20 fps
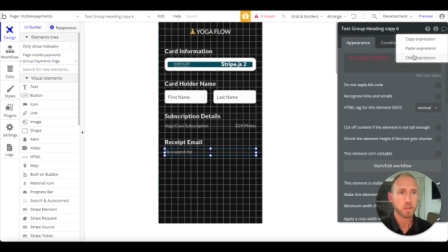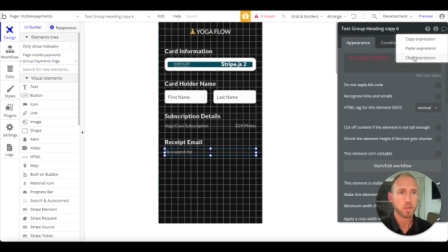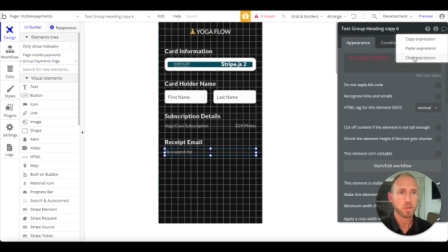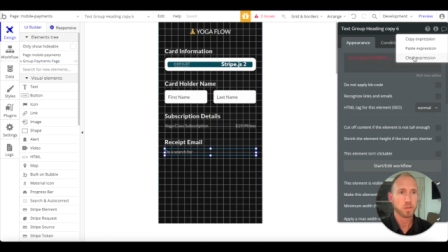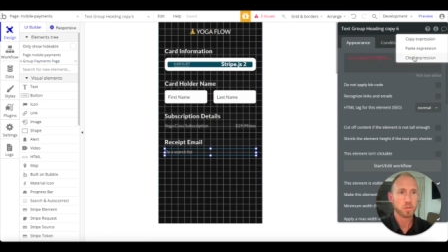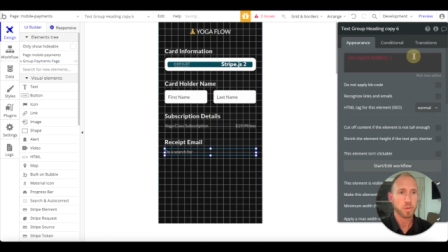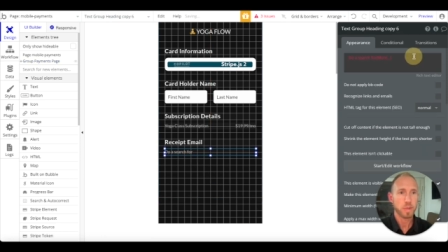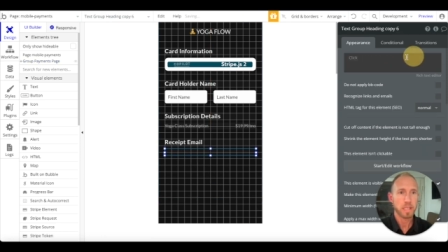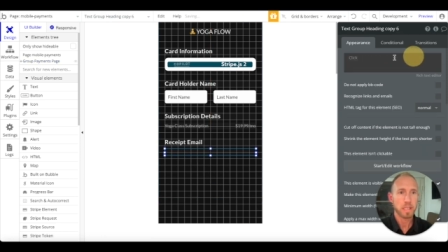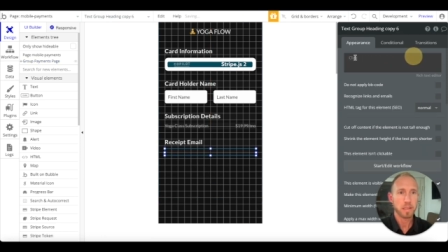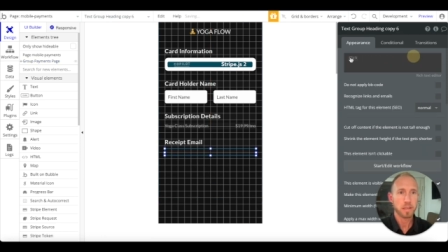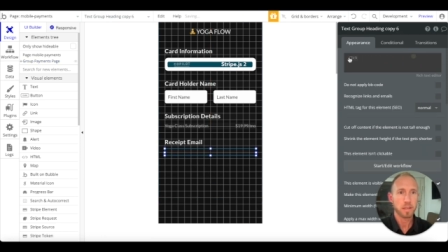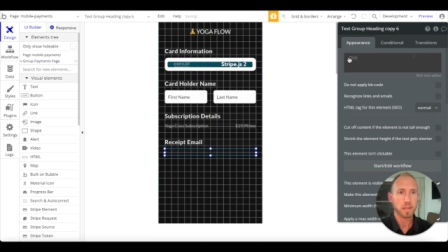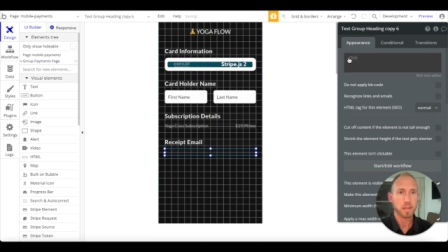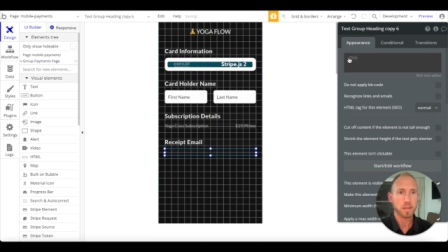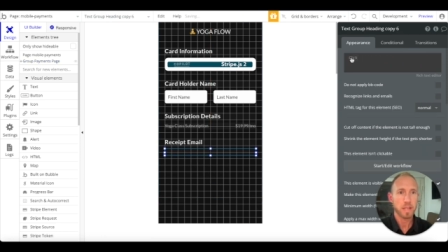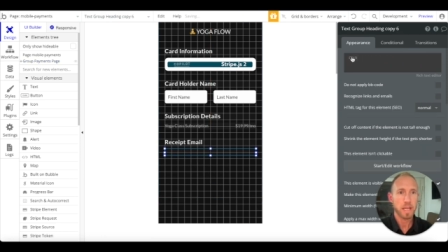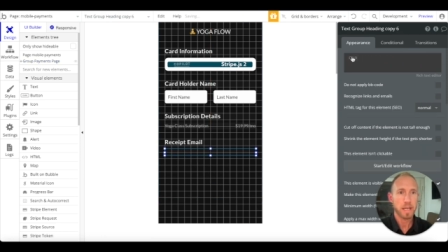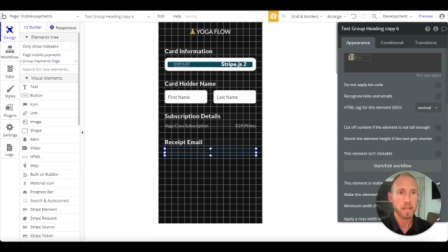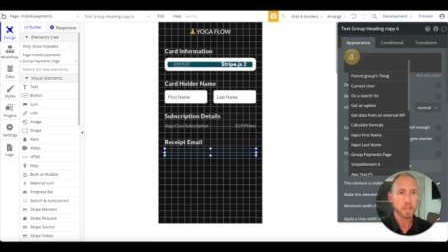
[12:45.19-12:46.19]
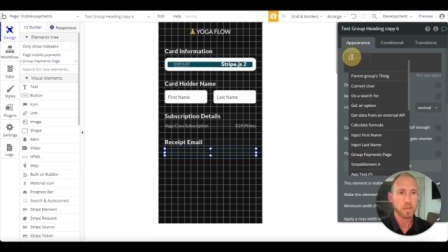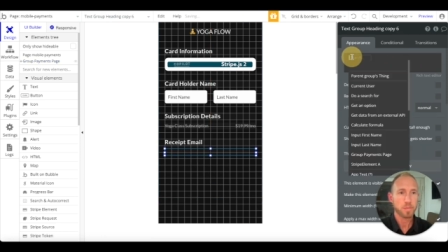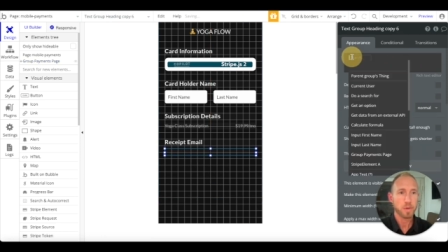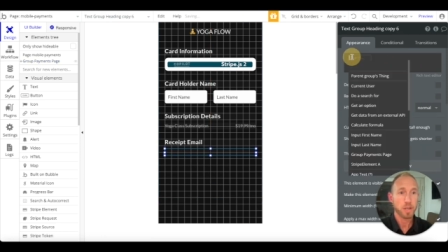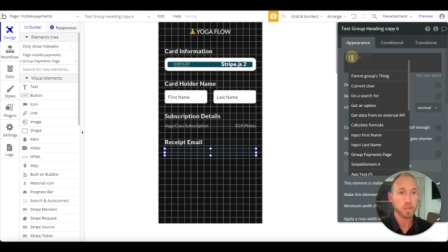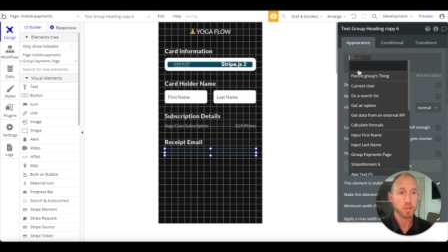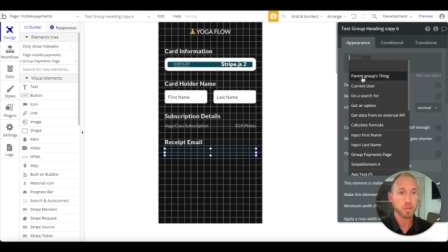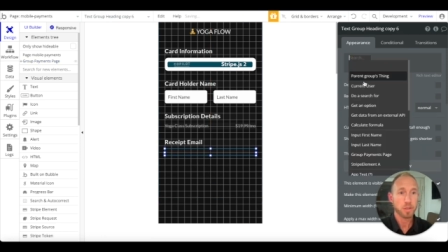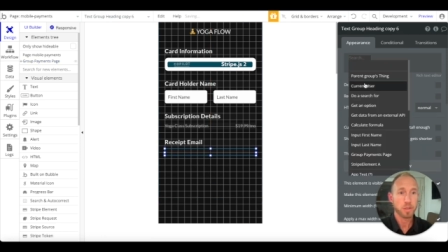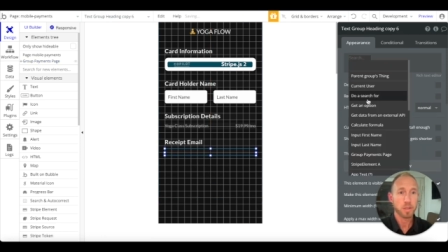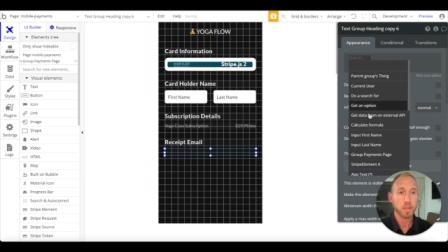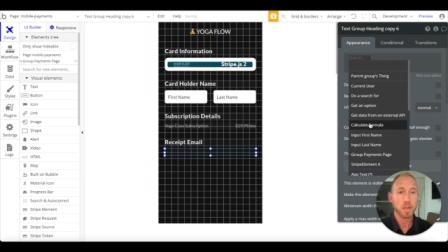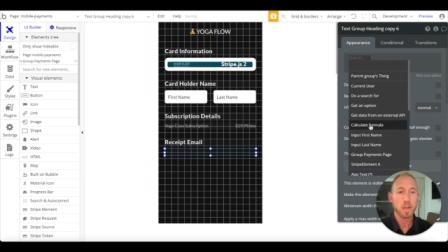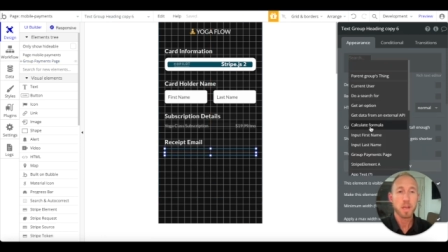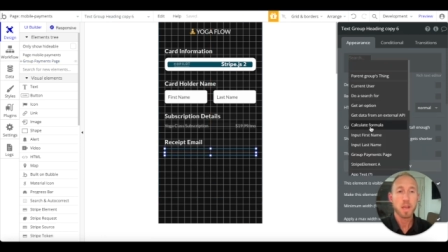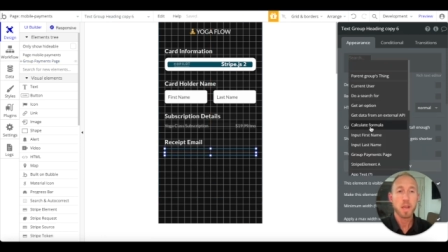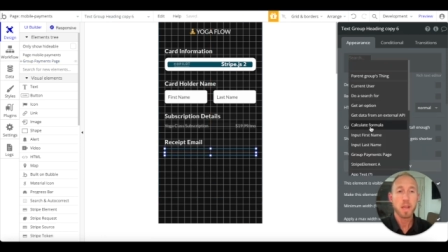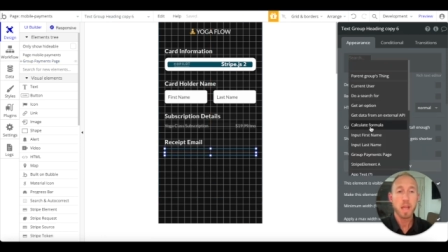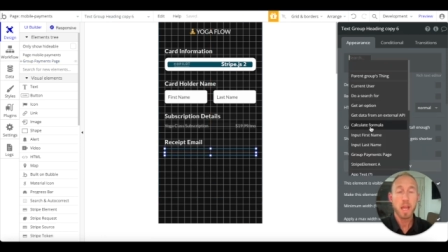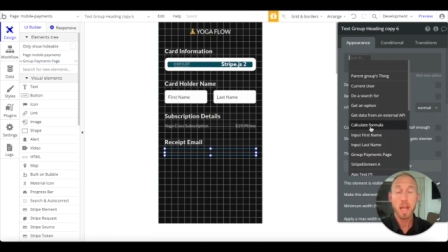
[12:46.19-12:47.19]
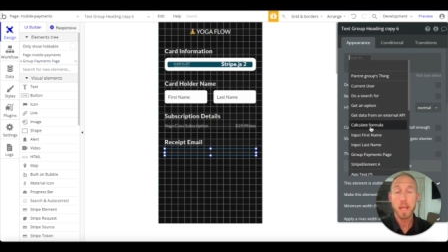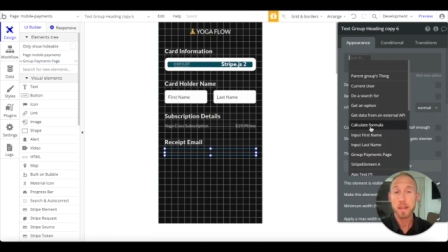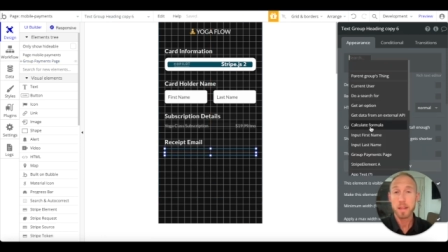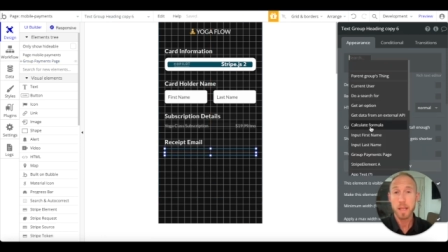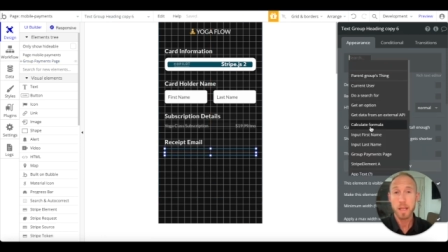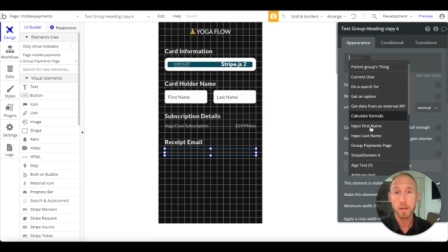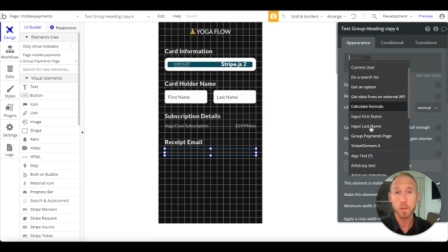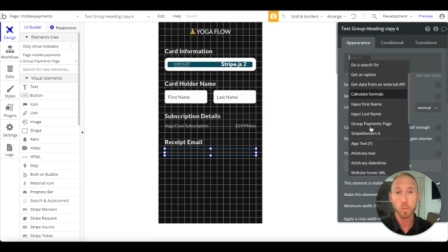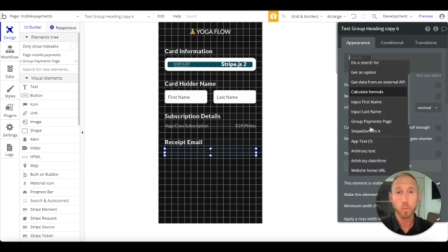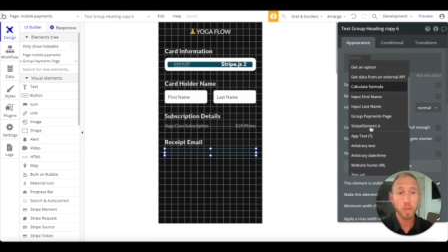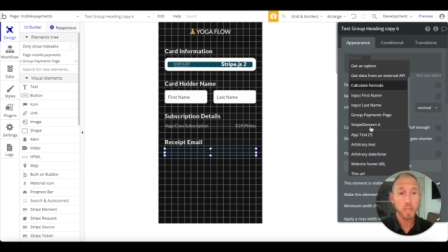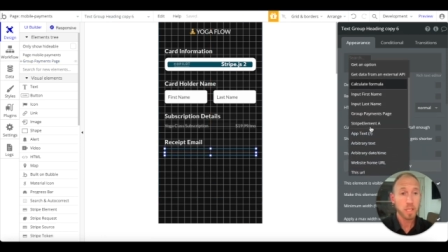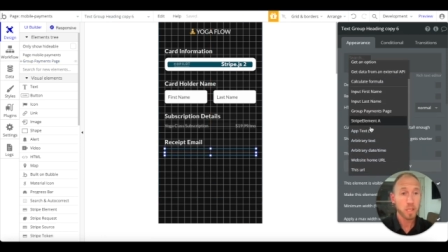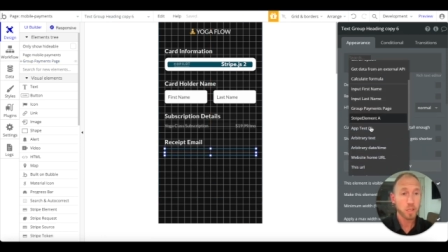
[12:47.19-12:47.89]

So we can clear that expression and then we can